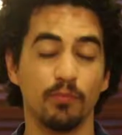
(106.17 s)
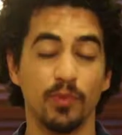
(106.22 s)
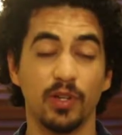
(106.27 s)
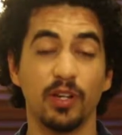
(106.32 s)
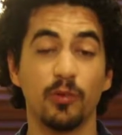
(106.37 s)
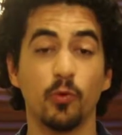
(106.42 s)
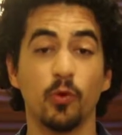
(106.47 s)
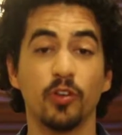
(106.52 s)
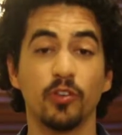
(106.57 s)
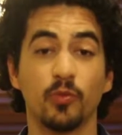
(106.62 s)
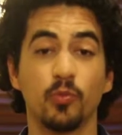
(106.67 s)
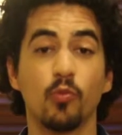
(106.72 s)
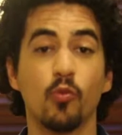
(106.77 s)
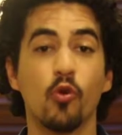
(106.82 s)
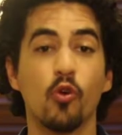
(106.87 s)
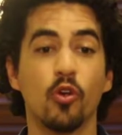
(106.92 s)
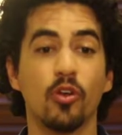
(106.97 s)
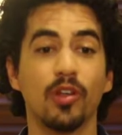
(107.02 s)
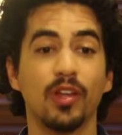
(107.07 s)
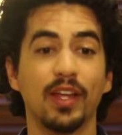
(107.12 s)
But it was
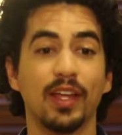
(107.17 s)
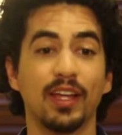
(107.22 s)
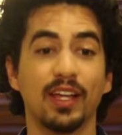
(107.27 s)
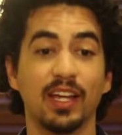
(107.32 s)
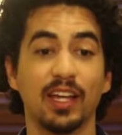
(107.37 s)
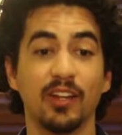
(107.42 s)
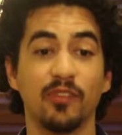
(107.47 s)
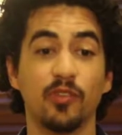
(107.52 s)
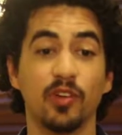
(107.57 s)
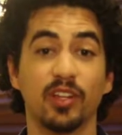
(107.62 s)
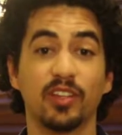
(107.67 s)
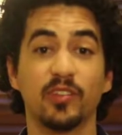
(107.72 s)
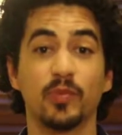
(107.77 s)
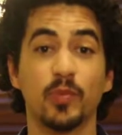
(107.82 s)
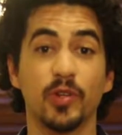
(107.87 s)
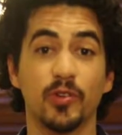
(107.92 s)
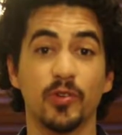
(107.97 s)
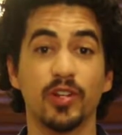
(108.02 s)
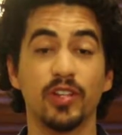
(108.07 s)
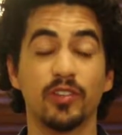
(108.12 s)
more kind of
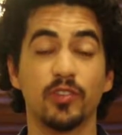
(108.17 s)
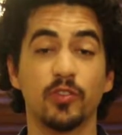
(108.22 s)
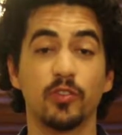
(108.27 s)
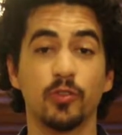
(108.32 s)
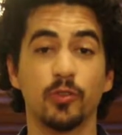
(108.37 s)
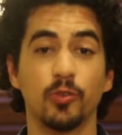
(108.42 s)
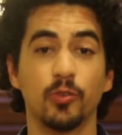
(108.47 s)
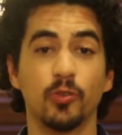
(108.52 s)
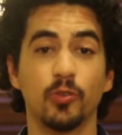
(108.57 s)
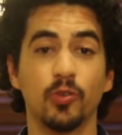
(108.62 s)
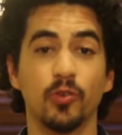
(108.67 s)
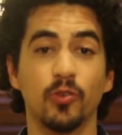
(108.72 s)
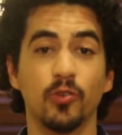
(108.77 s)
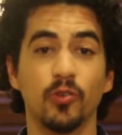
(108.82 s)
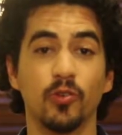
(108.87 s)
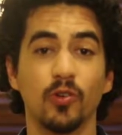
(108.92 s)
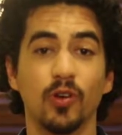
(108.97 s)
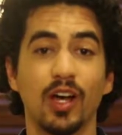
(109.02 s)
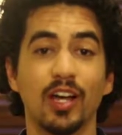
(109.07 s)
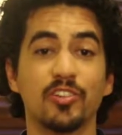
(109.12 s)
experience
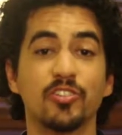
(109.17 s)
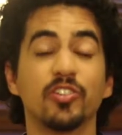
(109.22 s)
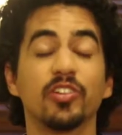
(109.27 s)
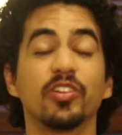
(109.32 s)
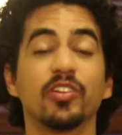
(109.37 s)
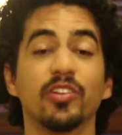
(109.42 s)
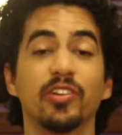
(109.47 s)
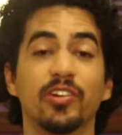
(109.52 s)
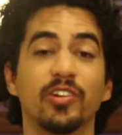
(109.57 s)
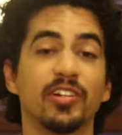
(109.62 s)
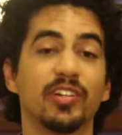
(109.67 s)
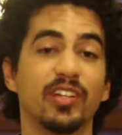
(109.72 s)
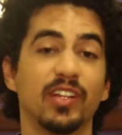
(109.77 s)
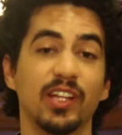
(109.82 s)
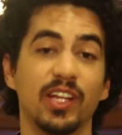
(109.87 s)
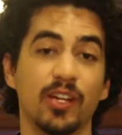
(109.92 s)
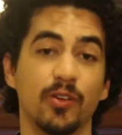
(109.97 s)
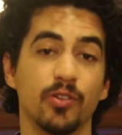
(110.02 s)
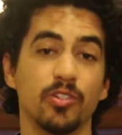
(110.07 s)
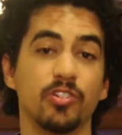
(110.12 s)
to actually learn the
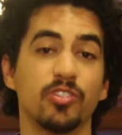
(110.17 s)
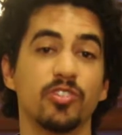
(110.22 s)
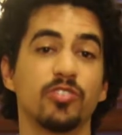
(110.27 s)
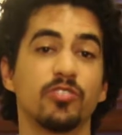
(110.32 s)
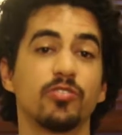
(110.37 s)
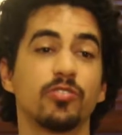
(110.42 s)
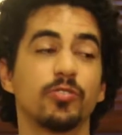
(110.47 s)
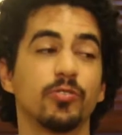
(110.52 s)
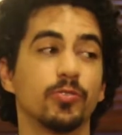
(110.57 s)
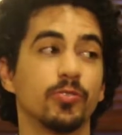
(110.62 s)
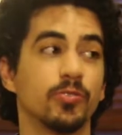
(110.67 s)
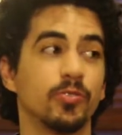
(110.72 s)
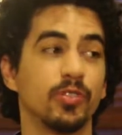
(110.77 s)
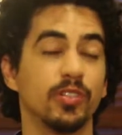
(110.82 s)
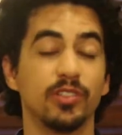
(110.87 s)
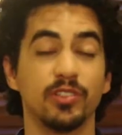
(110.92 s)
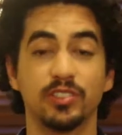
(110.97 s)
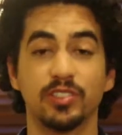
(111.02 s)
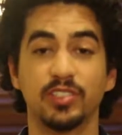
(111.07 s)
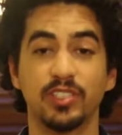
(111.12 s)
language, to
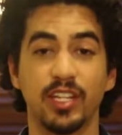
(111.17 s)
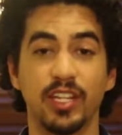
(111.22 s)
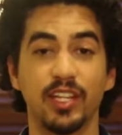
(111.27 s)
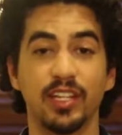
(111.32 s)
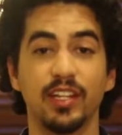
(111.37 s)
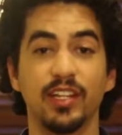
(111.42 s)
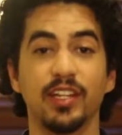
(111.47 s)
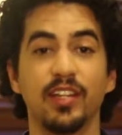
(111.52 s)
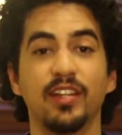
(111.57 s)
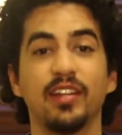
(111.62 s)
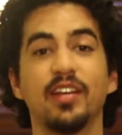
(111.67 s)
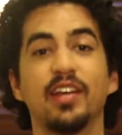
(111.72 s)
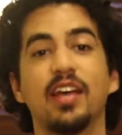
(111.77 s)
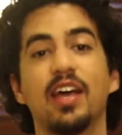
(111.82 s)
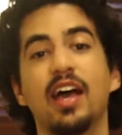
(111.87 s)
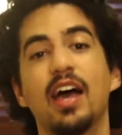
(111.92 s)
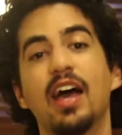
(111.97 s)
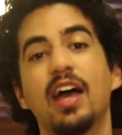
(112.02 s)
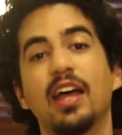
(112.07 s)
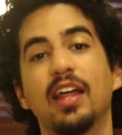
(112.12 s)
understand it,
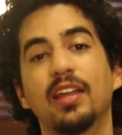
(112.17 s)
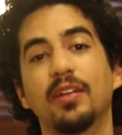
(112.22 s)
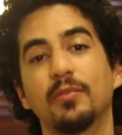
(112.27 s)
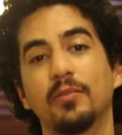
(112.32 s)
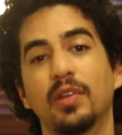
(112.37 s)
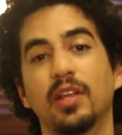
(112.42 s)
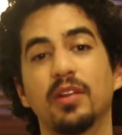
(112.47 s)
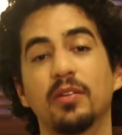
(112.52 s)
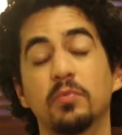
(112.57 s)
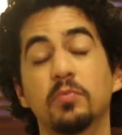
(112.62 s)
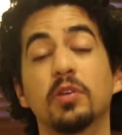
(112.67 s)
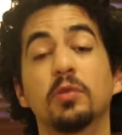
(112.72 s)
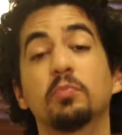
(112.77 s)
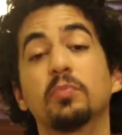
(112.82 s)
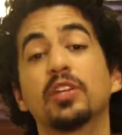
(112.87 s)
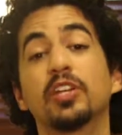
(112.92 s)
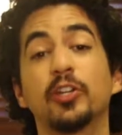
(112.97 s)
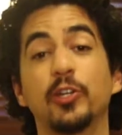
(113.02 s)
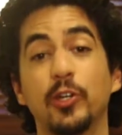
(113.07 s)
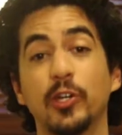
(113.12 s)
and
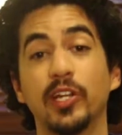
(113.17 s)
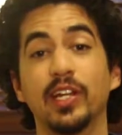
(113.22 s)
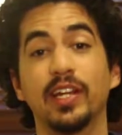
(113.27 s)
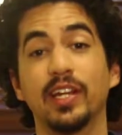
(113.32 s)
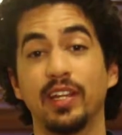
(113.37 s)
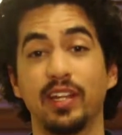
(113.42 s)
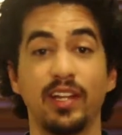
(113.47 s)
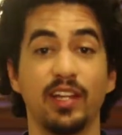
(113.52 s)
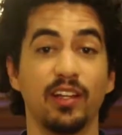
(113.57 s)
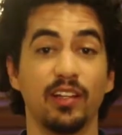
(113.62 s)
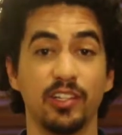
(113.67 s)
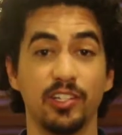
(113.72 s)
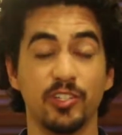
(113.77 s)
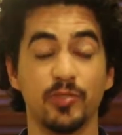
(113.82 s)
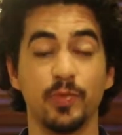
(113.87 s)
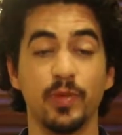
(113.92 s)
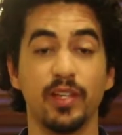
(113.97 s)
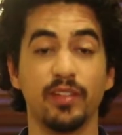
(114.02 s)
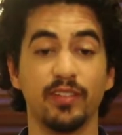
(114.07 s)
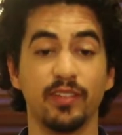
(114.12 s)
be good at English,
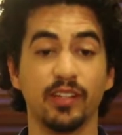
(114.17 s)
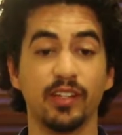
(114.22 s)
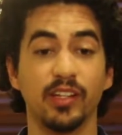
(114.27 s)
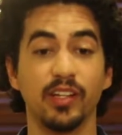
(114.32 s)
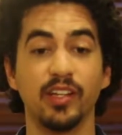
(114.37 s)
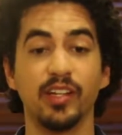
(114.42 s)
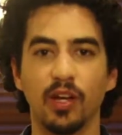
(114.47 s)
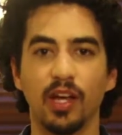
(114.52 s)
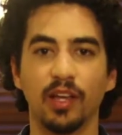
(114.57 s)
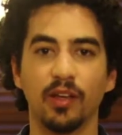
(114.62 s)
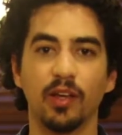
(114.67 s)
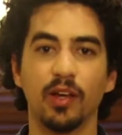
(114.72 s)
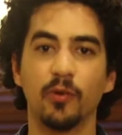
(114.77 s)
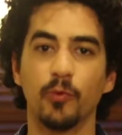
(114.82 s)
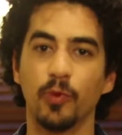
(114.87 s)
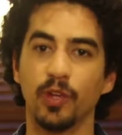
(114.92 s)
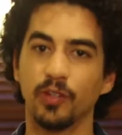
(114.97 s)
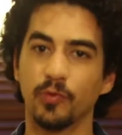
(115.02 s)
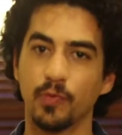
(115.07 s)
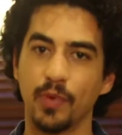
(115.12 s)
basically. I
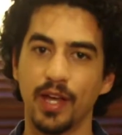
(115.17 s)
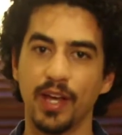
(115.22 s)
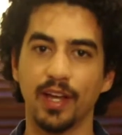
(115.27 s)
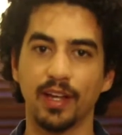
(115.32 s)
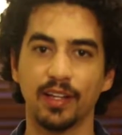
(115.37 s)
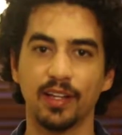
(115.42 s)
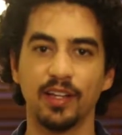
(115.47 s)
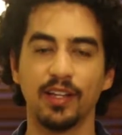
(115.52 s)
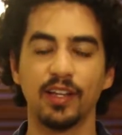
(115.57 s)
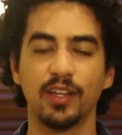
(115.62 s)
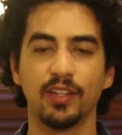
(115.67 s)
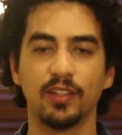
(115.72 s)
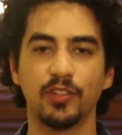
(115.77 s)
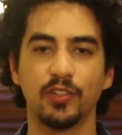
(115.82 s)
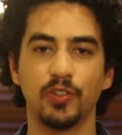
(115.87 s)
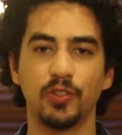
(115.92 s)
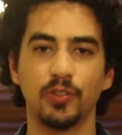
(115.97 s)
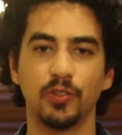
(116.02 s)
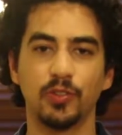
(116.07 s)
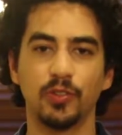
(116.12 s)
went back
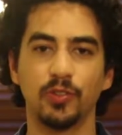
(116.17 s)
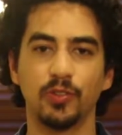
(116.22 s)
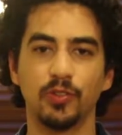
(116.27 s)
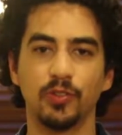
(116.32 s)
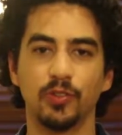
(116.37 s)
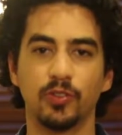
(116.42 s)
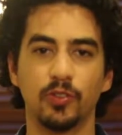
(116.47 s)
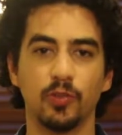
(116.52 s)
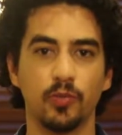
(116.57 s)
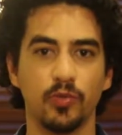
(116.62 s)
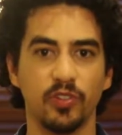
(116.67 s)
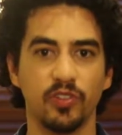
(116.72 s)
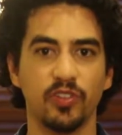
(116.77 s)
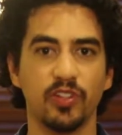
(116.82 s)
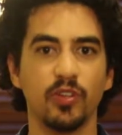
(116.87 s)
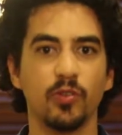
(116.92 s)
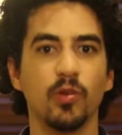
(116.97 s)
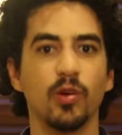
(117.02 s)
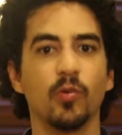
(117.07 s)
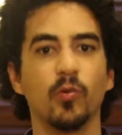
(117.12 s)
to
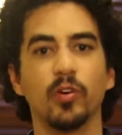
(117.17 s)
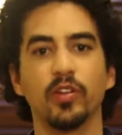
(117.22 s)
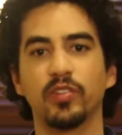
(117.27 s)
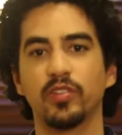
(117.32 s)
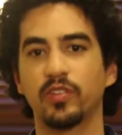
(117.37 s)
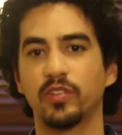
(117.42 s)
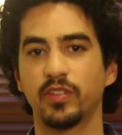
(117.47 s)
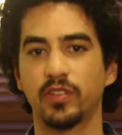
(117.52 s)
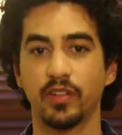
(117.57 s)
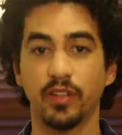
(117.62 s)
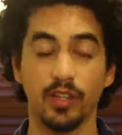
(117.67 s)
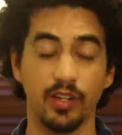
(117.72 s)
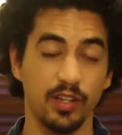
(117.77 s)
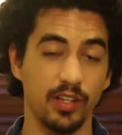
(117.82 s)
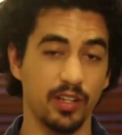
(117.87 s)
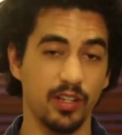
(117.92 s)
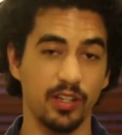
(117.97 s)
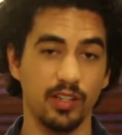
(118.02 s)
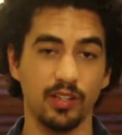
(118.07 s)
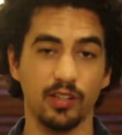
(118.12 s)
Brazil. I was
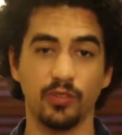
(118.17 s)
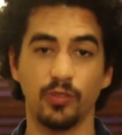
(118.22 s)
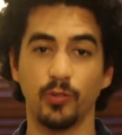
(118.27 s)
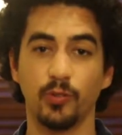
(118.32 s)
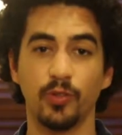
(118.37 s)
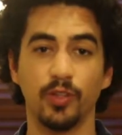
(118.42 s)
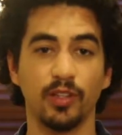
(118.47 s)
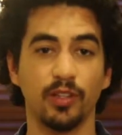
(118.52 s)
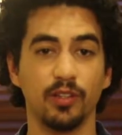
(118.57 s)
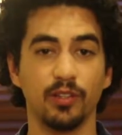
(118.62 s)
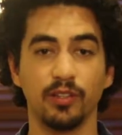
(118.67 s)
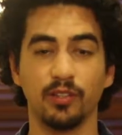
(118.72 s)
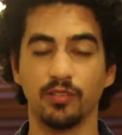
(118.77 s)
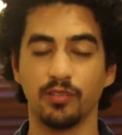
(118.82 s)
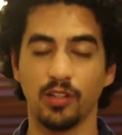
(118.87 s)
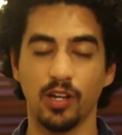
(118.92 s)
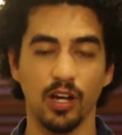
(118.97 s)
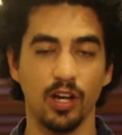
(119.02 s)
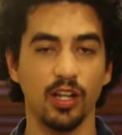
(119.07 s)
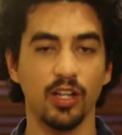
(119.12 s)
studying and doing
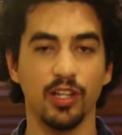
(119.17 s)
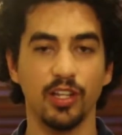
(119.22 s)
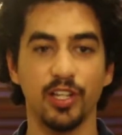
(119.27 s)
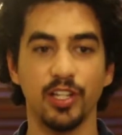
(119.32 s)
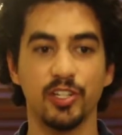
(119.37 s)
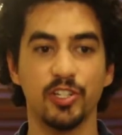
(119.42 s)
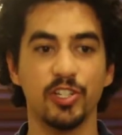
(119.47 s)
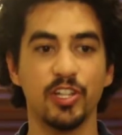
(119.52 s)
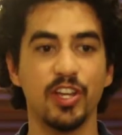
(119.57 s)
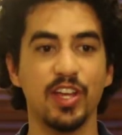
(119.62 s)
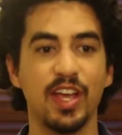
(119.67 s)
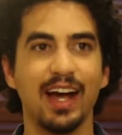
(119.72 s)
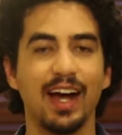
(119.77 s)
college.